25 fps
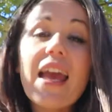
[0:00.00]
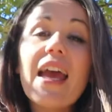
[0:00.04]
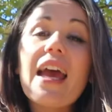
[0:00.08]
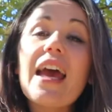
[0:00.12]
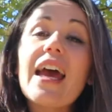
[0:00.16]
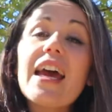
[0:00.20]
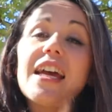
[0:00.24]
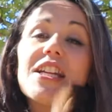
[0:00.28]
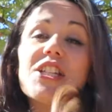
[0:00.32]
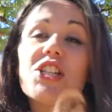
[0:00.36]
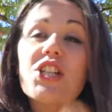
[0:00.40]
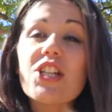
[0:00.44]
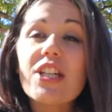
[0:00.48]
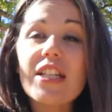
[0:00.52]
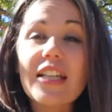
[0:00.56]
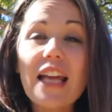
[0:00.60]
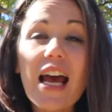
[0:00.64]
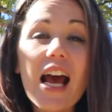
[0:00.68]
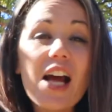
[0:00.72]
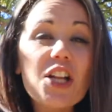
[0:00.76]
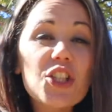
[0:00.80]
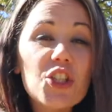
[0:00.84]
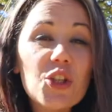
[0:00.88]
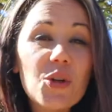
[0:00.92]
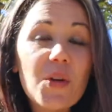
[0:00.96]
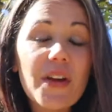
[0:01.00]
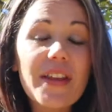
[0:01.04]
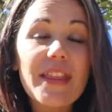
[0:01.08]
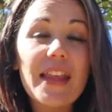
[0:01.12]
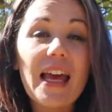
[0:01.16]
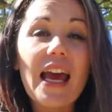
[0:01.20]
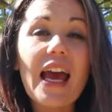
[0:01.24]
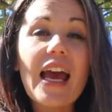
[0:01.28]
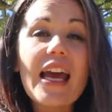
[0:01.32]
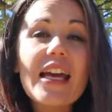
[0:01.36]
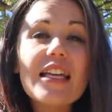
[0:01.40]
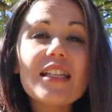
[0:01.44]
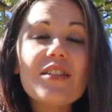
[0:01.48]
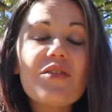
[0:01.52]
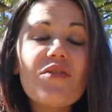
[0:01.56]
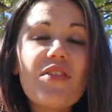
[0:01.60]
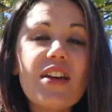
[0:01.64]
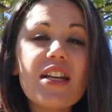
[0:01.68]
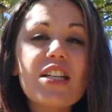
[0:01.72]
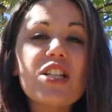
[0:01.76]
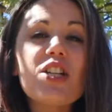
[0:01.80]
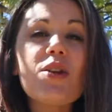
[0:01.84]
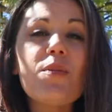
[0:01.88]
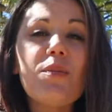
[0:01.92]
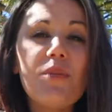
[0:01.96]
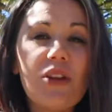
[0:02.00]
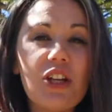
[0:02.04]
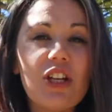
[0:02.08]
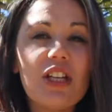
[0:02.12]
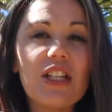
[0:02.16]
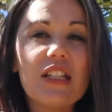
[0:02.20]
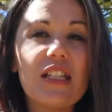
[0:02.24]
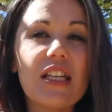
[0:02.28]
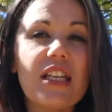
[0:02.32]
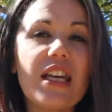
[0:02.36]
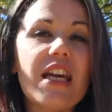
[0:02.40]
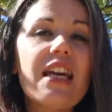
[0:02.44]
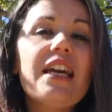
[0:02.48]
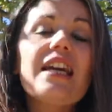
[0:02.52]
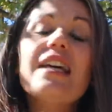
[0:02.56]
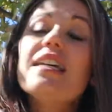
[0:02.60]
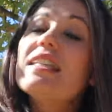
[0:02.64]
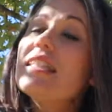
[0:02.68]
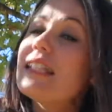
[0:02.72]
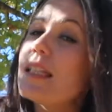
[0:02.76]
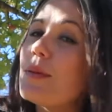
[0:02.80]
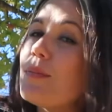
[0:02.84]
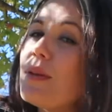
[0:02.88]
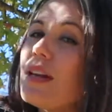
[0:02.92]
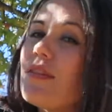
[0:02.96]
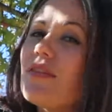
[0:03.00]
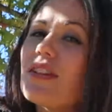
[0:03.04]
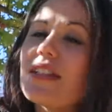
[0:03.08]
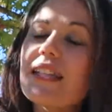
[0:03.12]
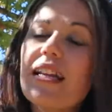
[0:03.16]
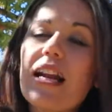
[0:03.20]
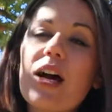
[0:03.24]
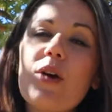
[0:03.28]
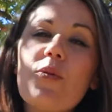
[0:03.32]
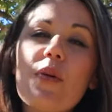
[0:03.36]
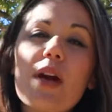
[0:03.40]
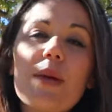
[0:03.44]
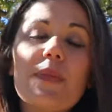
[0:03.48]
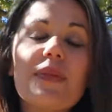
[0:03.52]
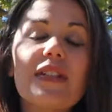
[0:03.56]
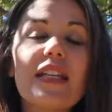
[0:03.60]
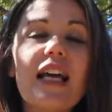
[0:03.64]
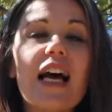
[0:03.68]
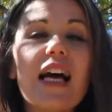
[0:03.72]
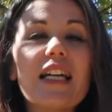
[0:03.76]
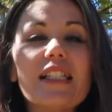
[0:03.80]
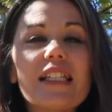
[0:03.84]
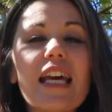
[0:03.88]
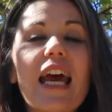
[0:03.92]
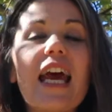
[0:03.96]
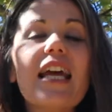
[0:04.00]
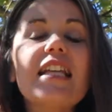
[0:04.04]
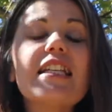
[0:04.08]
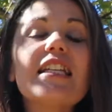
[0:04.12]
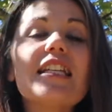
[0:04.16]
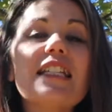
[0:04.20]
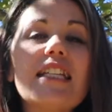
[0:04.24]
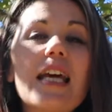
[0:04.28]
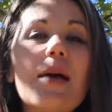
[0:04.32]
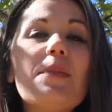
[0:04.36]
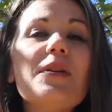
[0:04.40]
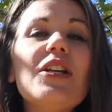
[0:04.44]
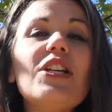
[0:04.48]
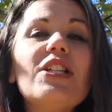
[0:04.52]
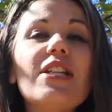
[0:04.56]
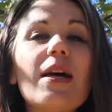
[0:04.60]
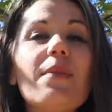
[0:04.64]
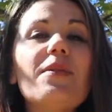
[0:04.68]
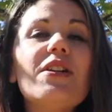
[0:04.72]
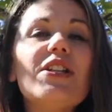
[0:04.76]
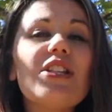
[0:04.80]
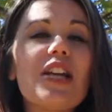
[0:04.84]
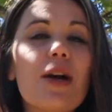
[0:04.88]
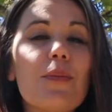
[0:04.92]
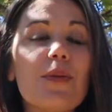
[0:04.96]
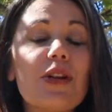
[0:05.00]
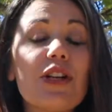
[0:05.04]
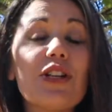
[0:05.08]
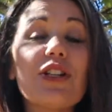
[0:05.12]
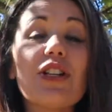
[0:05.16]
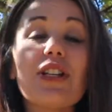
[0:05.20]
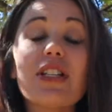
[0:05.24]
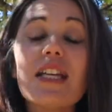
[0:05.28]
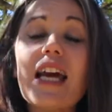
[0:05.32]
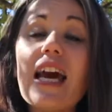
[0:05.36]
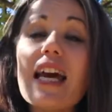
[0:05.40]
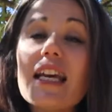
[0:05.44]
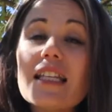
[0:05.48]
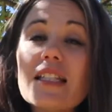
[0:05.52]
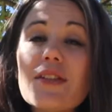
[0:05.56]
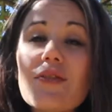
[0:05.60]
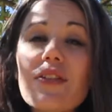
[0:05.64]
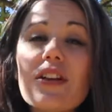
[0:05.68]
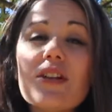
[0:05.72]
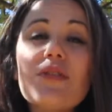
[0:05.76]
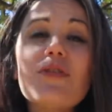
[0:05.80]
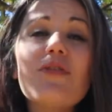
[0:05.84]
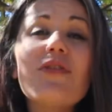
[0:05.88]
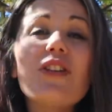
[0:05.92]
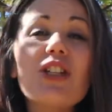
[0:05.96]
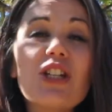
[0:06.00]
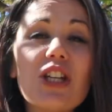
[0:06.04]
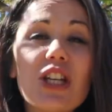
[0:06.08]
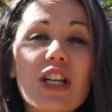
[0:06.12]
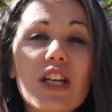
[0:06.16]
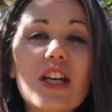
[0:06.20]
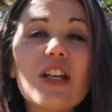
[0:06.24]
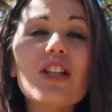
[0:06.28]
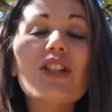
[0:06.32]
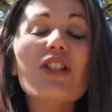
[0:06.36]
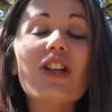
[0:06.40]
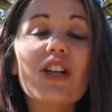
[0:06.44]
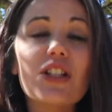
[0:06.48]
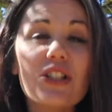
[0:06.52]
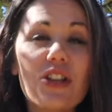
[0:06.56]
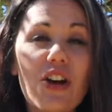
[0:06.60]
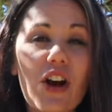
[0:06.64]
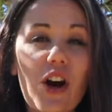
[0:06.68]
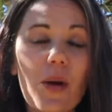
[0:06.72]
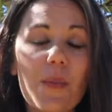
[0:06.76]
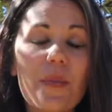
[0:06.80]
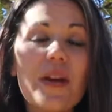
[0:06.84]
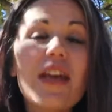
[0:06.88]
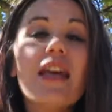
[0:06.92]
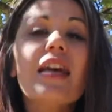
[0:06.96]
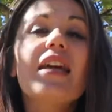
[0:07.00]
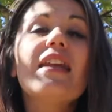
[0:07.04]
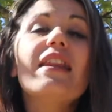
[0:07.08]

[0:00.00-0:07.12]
And you can now join the ASFN community. Simply visit our website at www.asfnfishing.com.